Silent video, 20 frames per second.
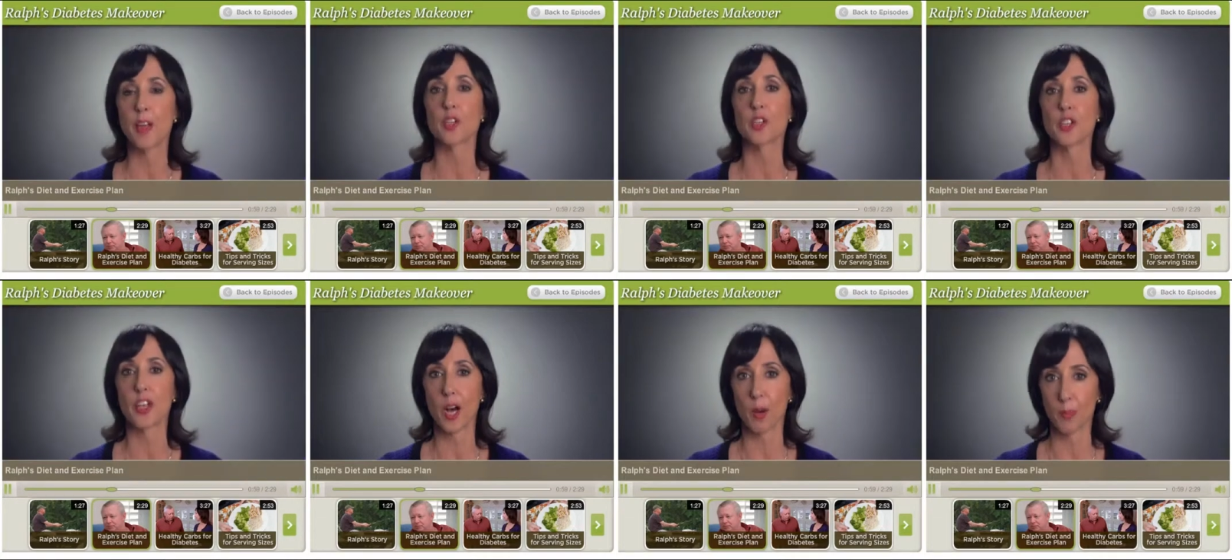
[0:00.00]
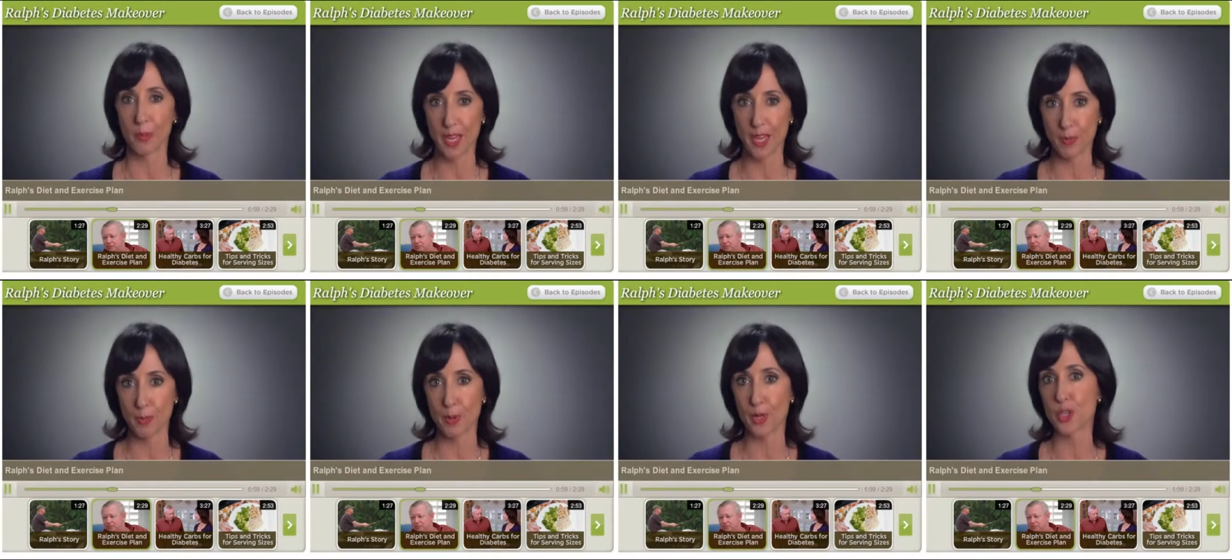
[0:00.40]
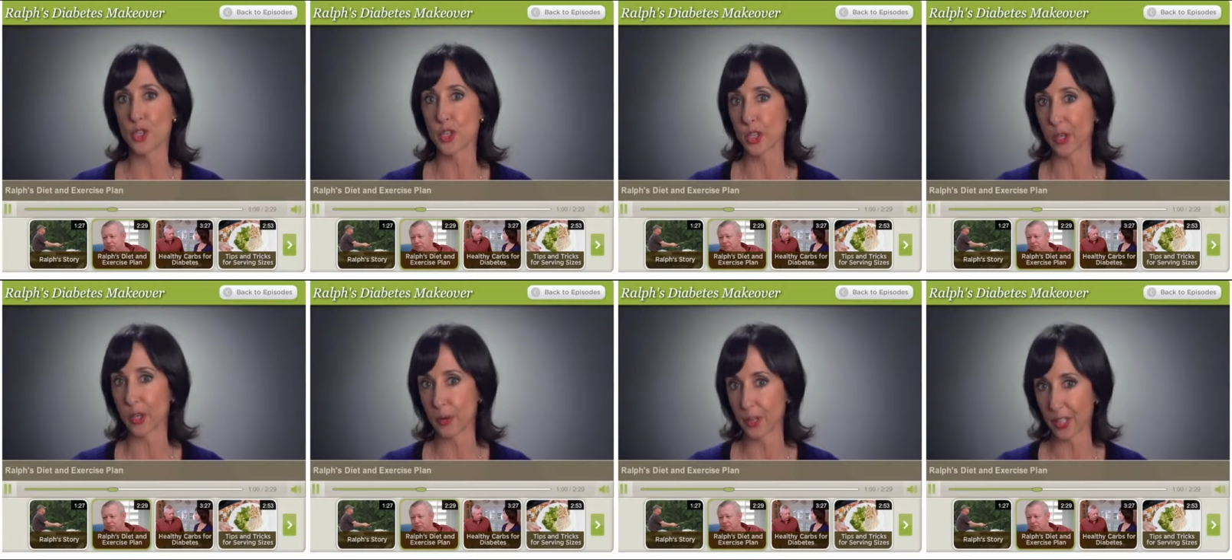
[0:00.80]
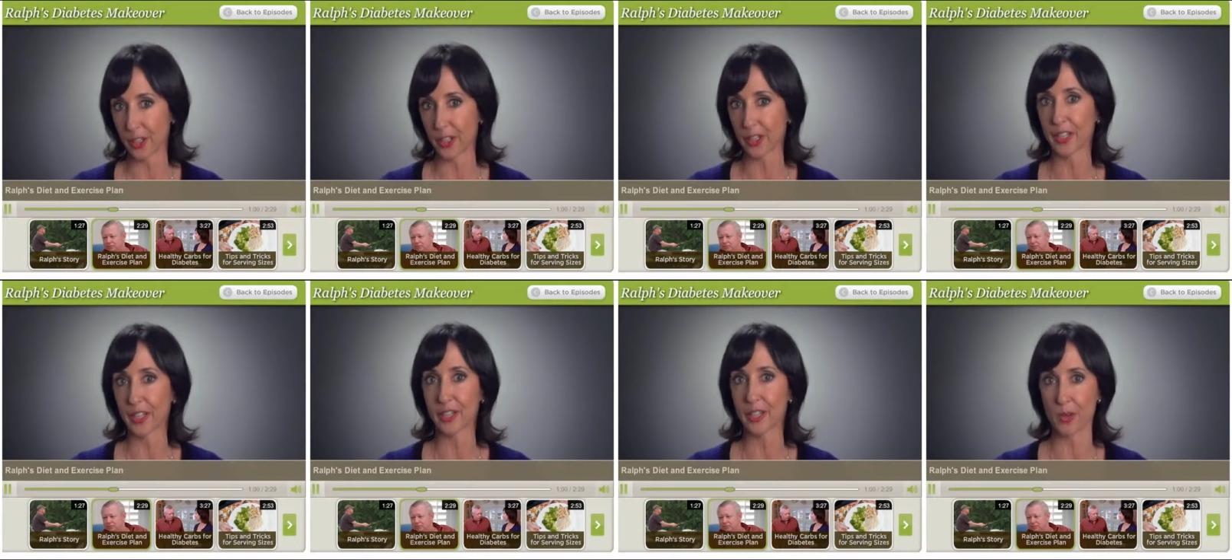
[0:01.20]
that should help keep his sugar
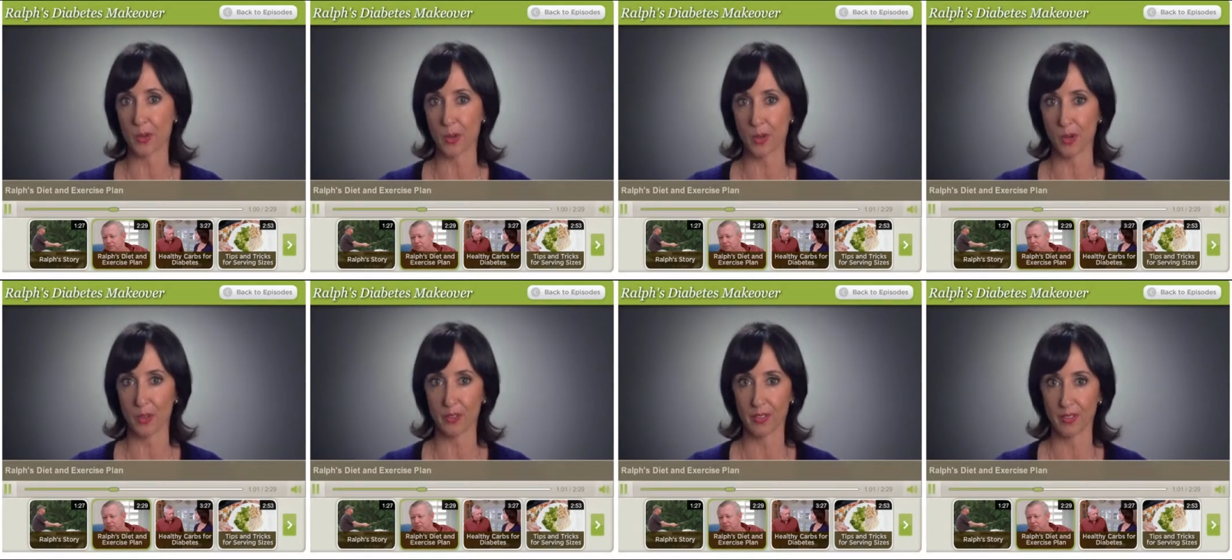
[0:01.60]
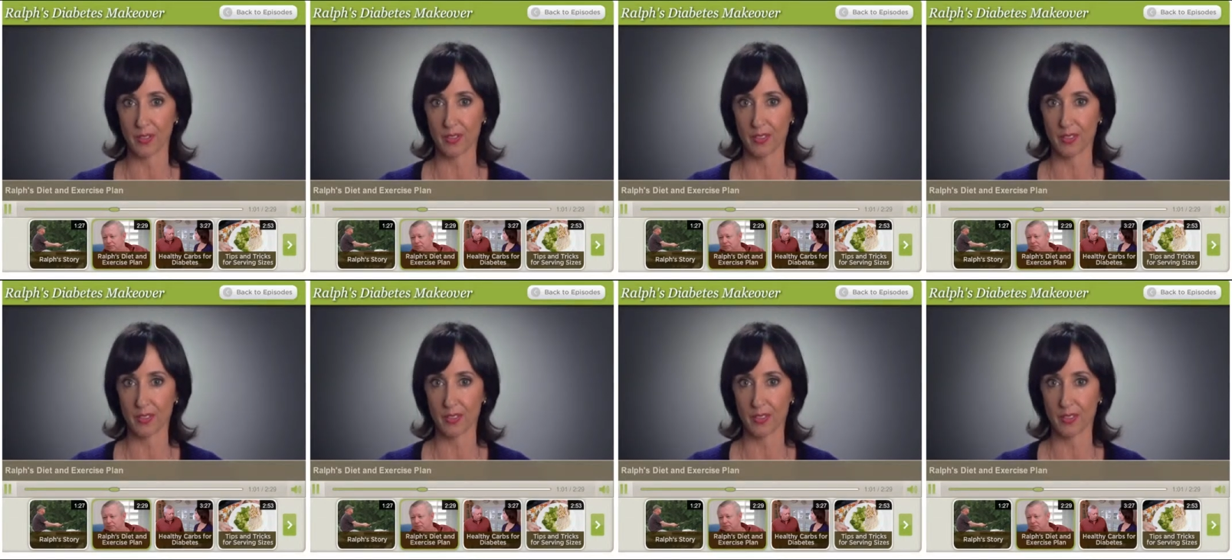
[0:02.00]
in good control.